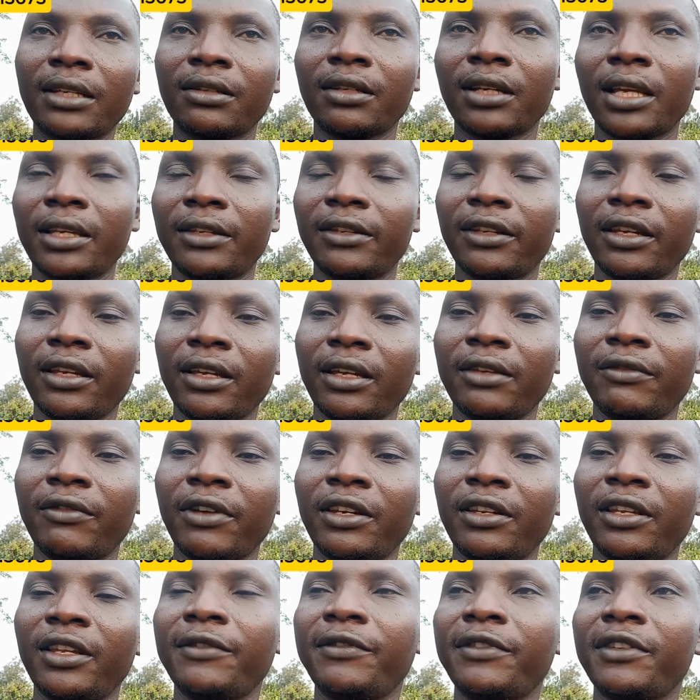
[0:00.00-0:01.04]
even
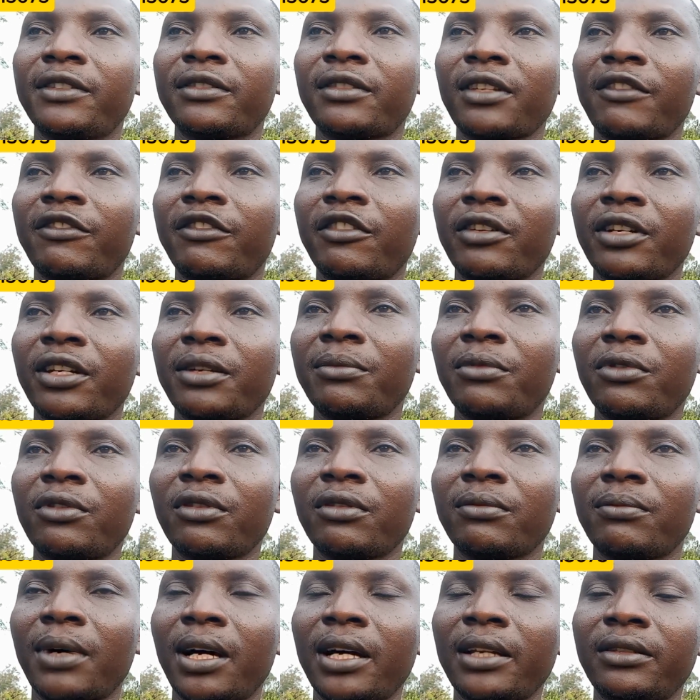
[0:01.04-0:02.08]
if it is affordable,
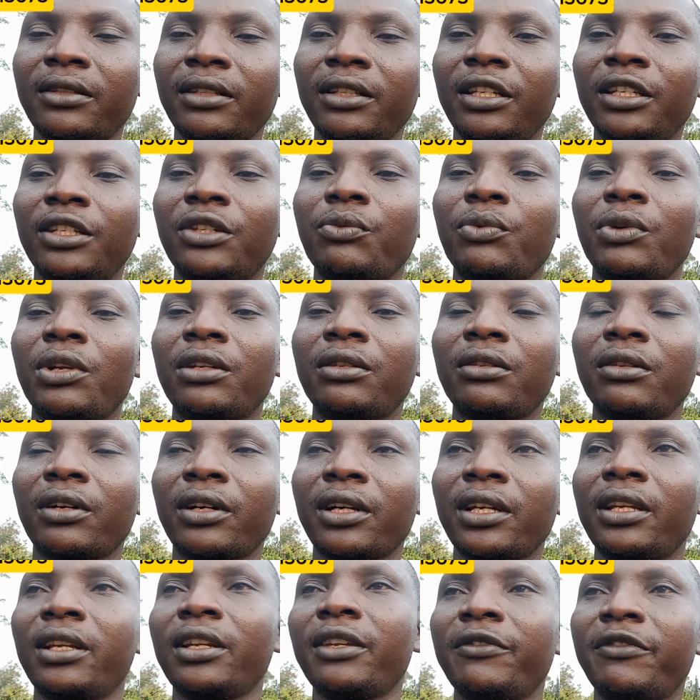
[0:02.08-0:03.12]
but it will
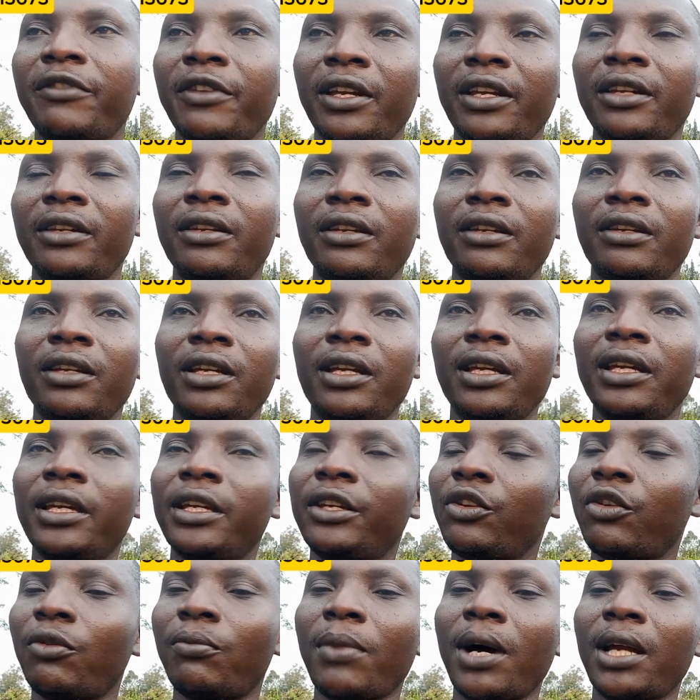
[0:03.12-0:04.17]
really fade,
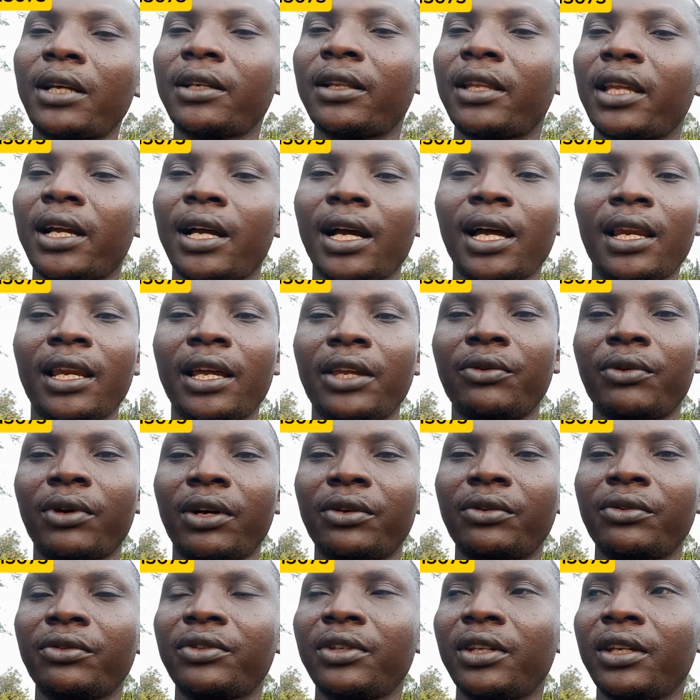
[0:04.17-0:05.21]
no matter the color you are
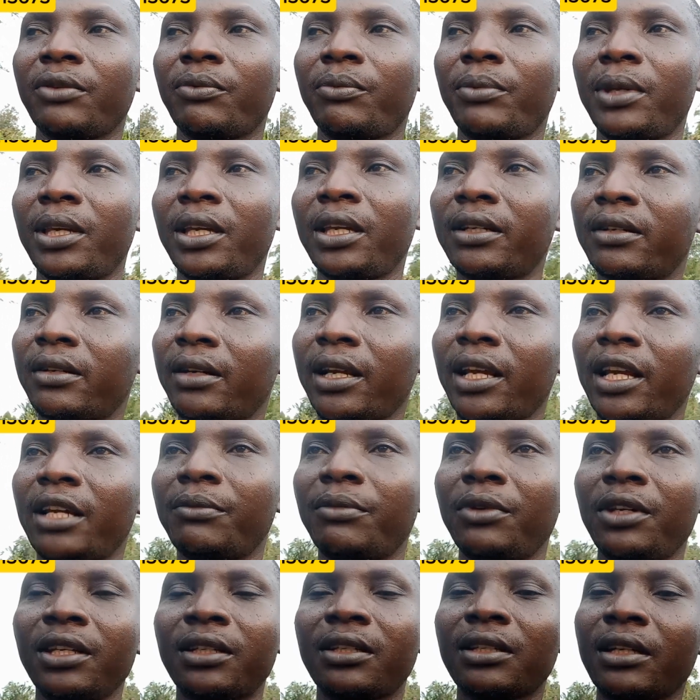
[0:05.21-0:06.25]
using, be it red,
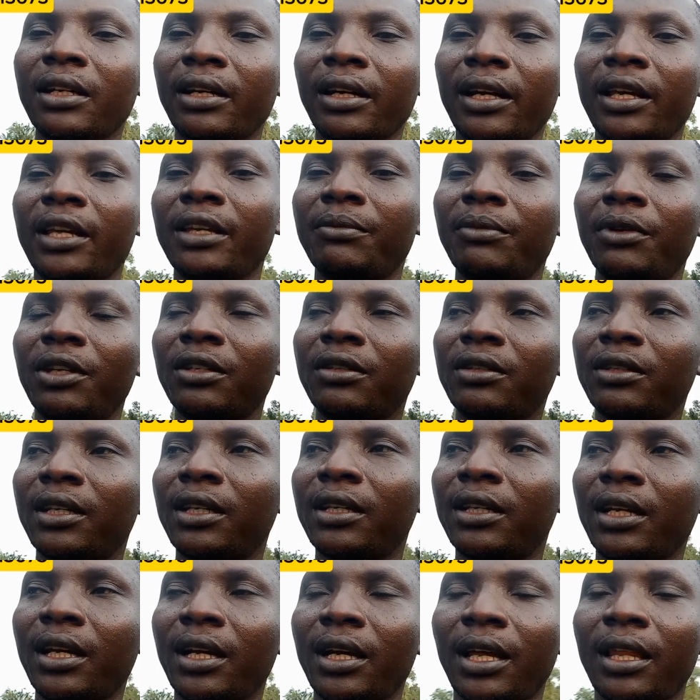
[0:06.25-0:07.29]
be it gray, be it
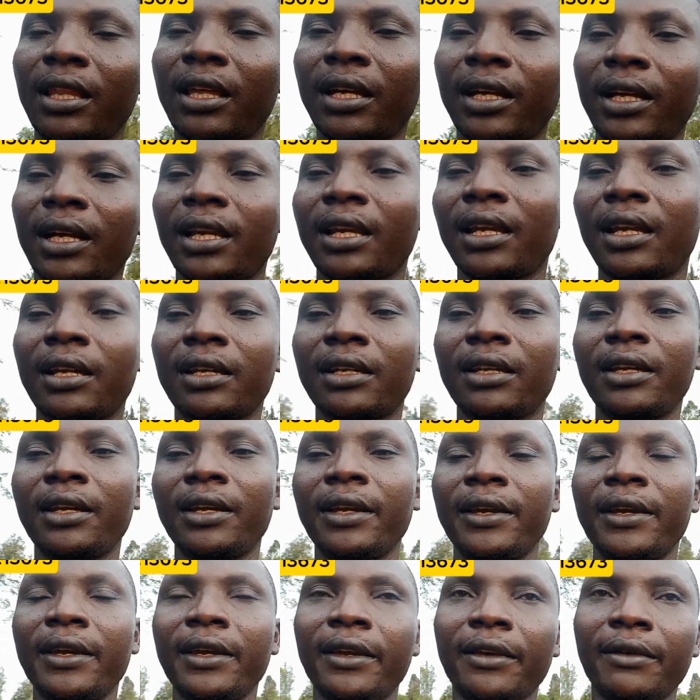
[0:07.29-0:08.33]
any other color.
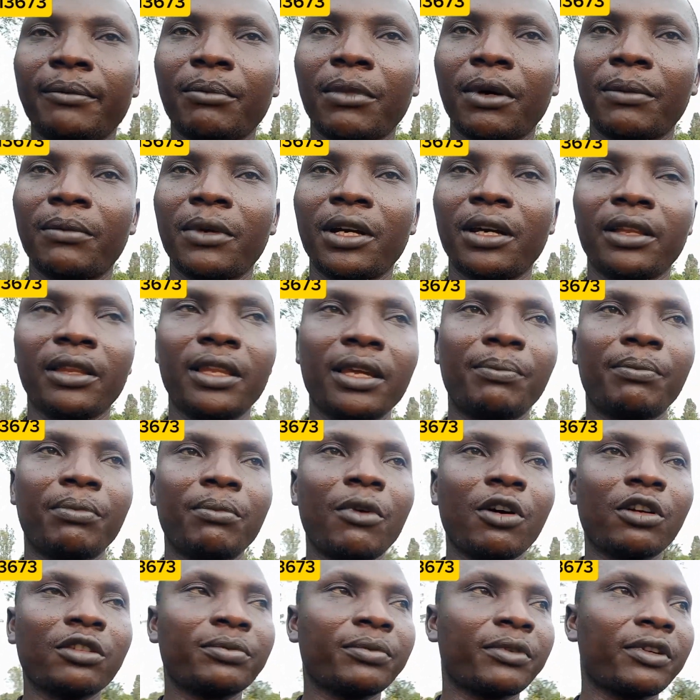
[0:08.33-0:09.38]
The
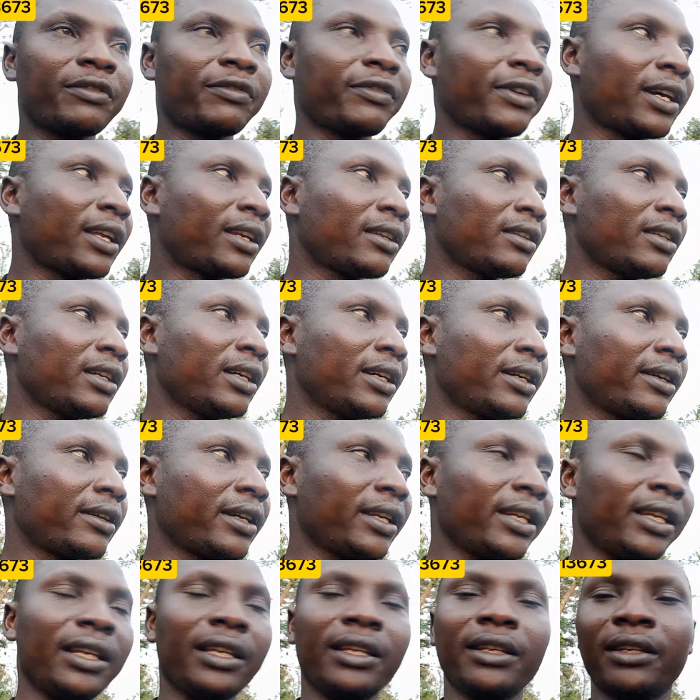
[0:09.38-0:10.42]
box profile
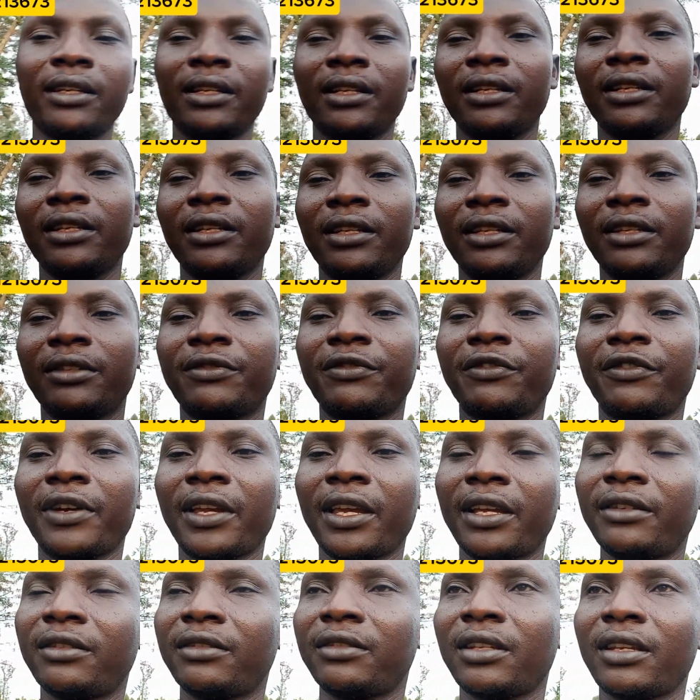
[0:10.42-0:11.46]
really it
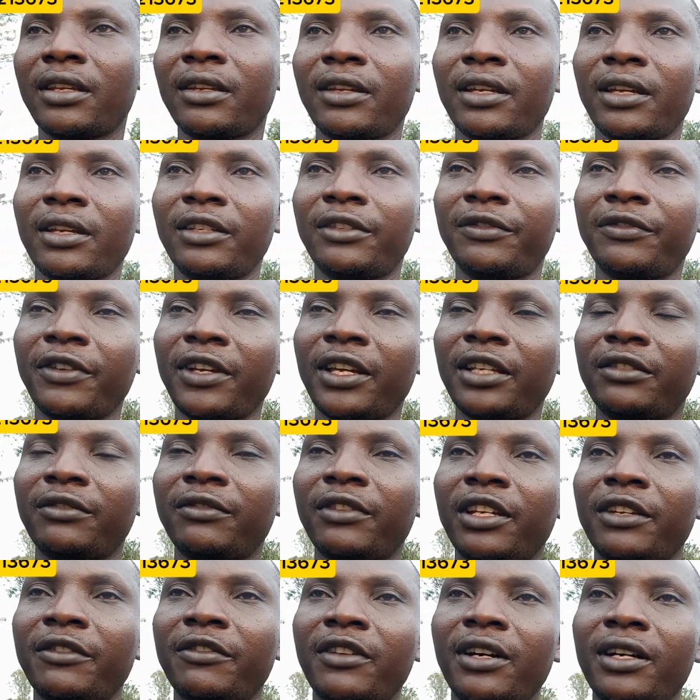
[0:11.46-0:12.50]
fades
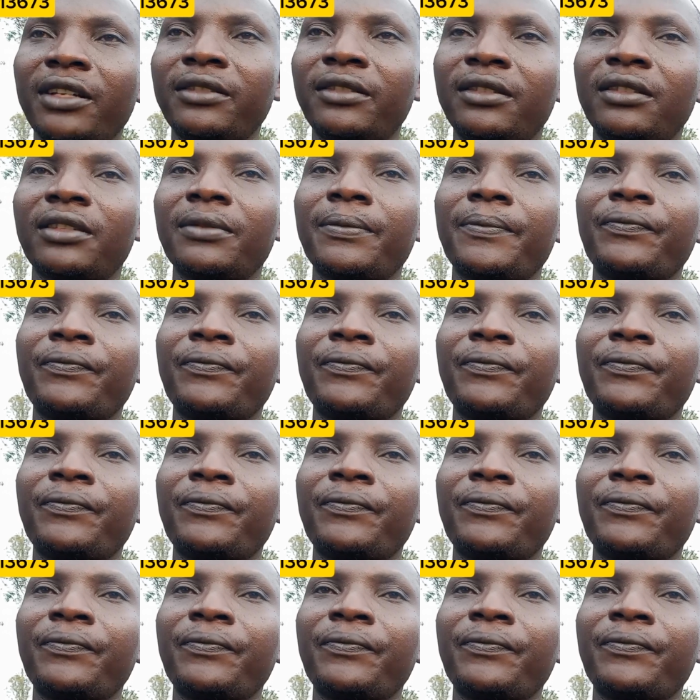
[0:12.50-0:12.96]
very fast.